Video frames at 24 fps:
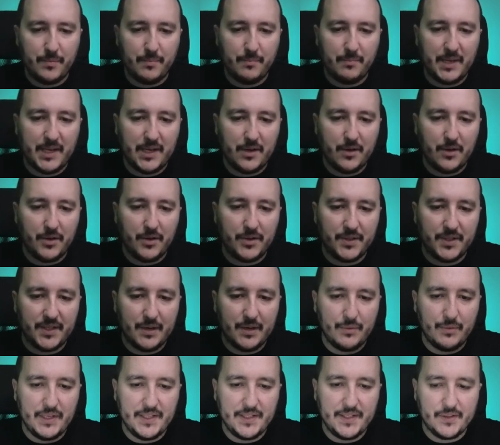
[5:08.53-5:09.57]
because
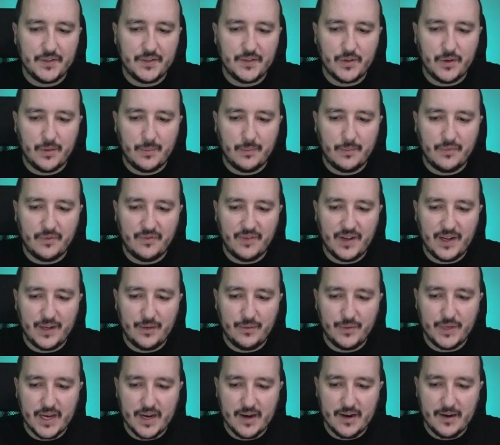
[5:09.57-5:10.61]
there is some
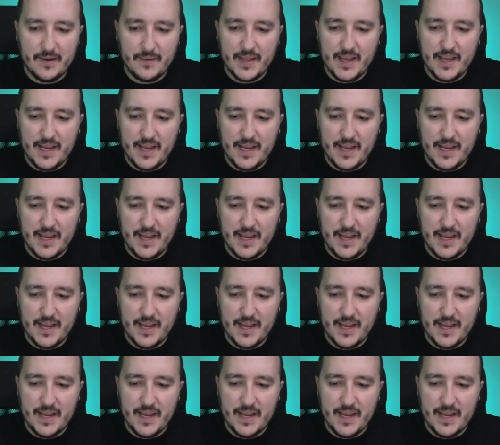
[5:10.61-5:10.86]
value there.